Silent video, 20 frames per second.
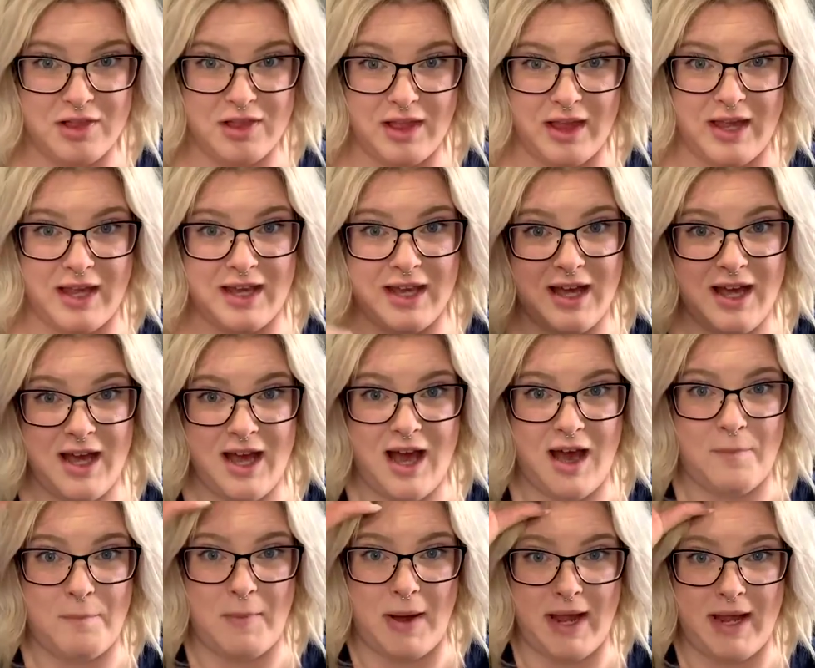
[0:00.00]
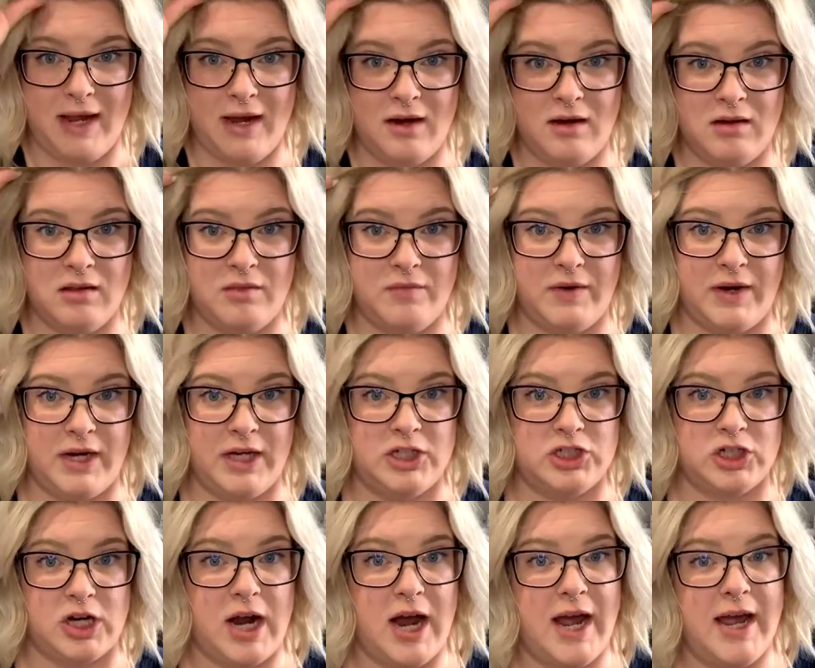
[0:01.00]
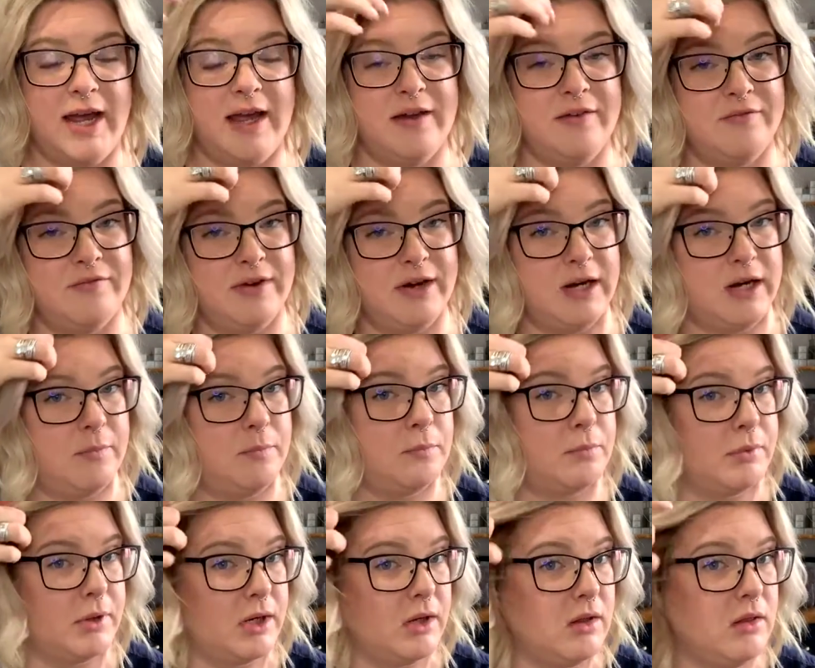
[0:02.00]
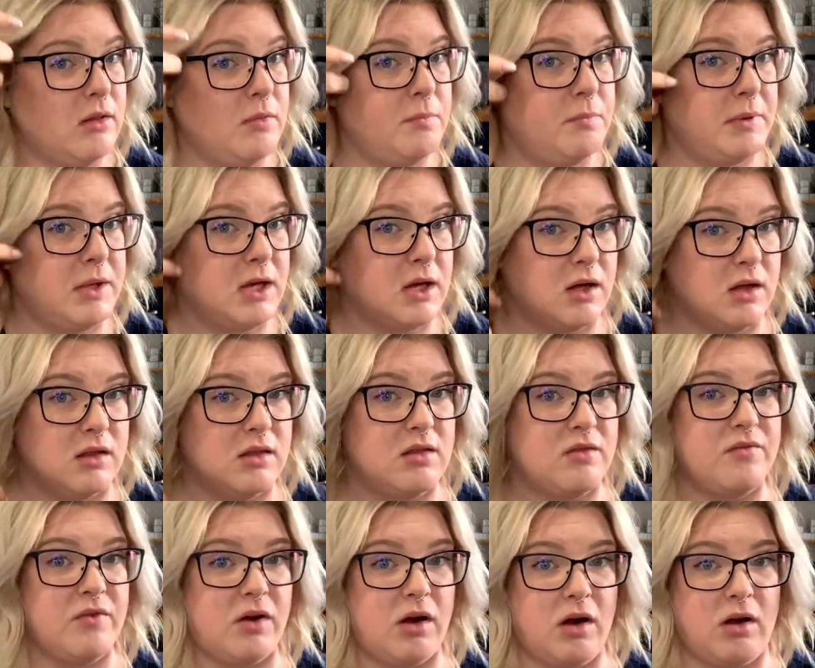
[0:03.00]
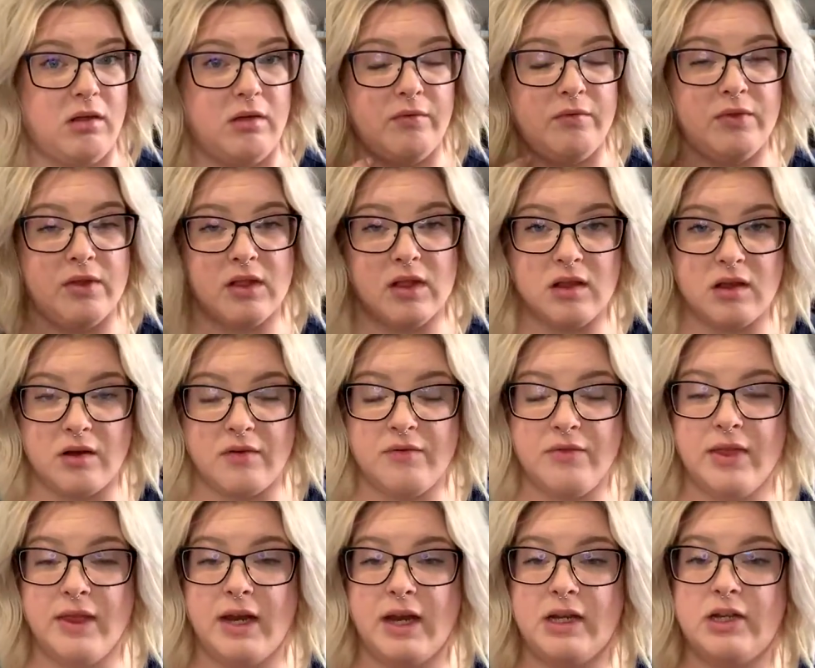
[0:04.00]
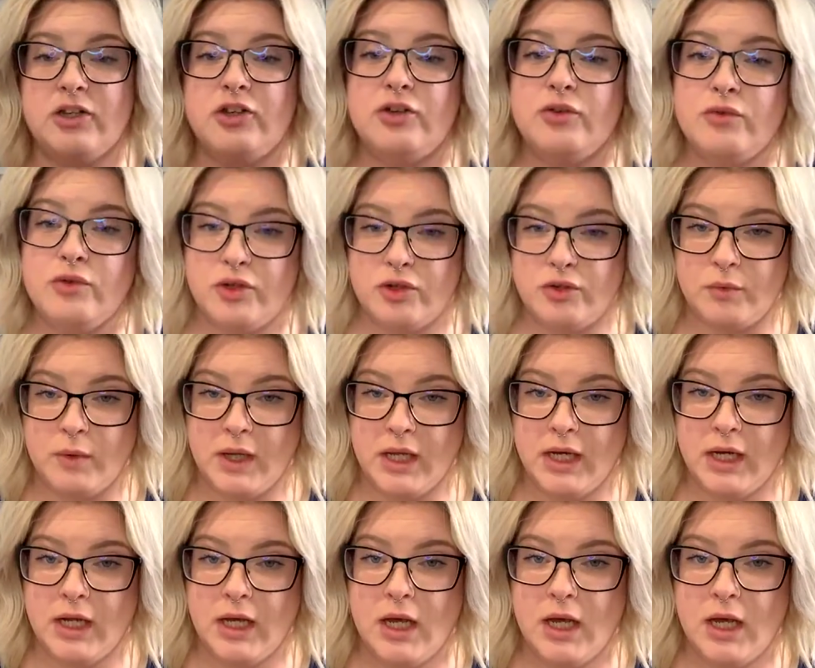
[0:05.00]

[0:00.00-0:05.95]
Like, my hair is very dry and very brittle because of all of the stuff that I do to it.